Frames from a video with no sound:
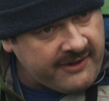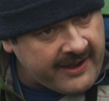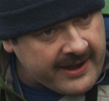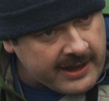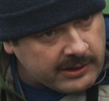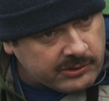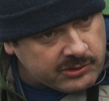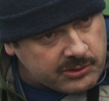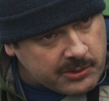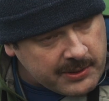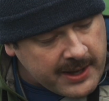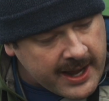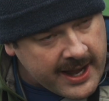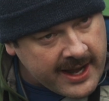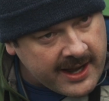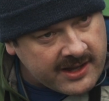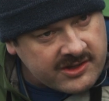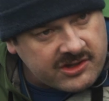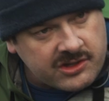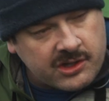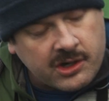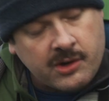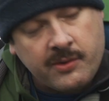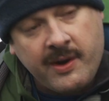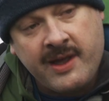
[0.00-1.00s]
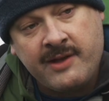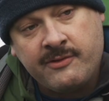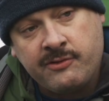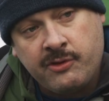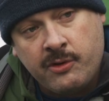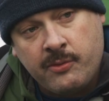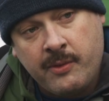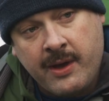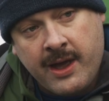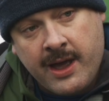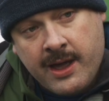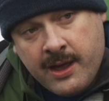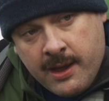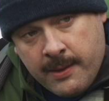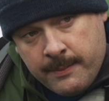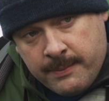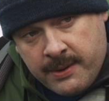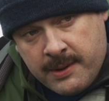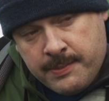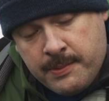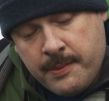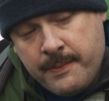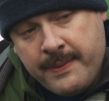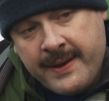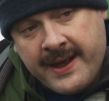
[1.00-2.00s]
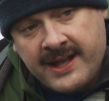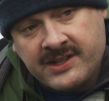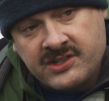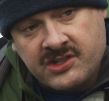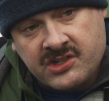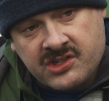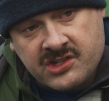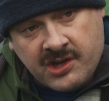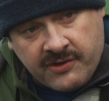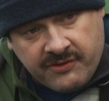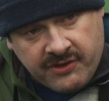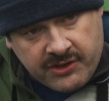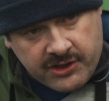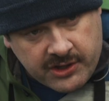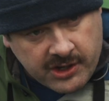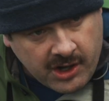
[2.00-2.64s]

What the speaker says: Fail to adhere to the correct footwear and be prepared to suffer the